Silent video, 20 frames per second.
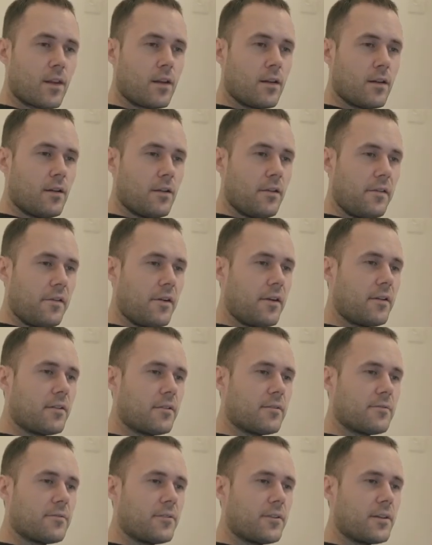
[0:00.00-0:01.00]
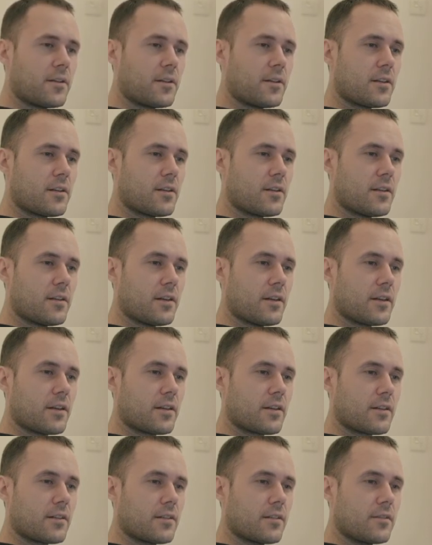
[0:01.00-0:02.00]
Now I'm feeling
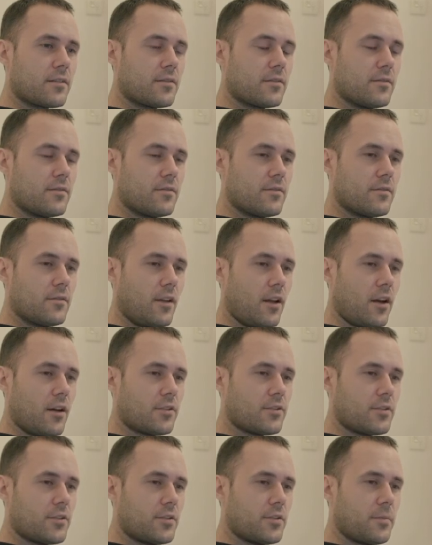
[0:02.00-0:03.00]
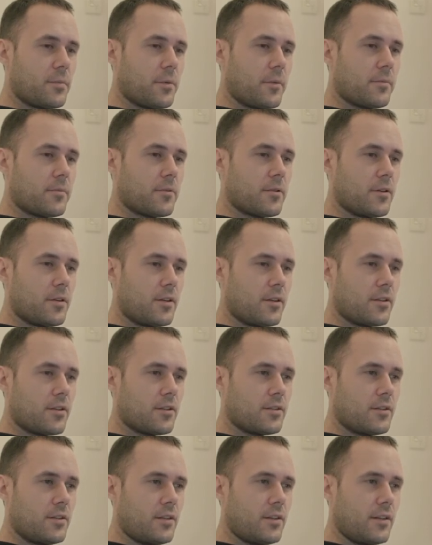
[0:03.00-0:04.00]
like I should have been more
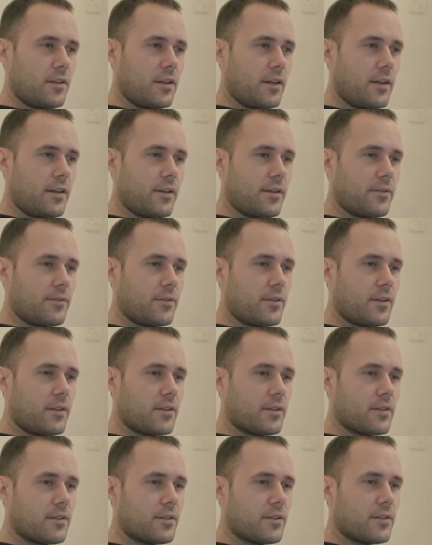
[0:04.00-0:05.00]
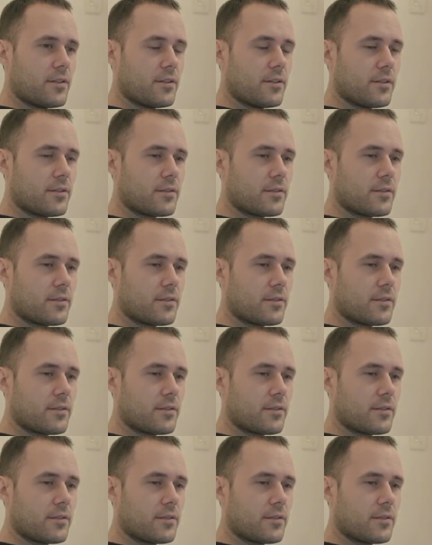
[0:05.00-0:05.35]
interested in NFTs, you know.